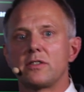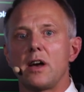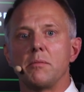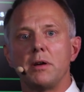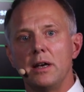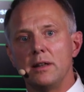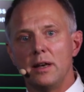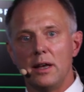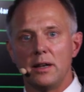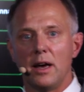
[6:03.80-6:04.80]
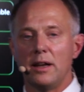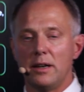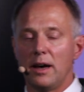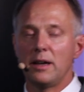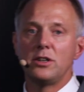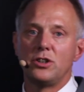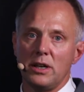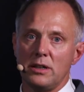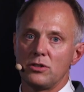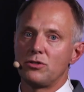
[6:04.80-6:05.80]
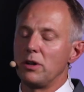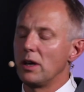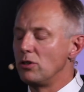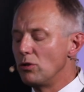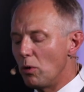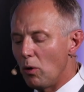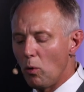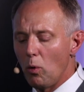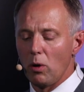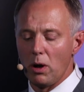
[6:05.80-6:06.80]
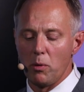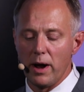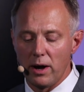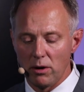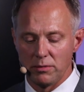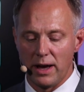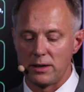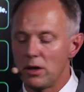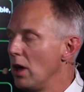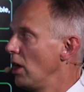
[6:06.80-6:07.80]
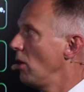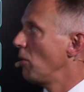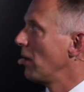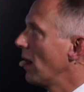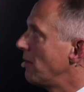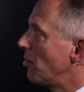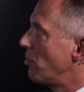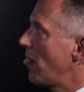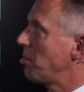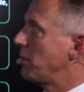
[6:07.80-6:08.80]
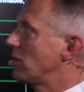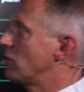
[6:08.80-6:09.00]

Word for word: coming in in en energy industry, and you all aware of that. We have a rapid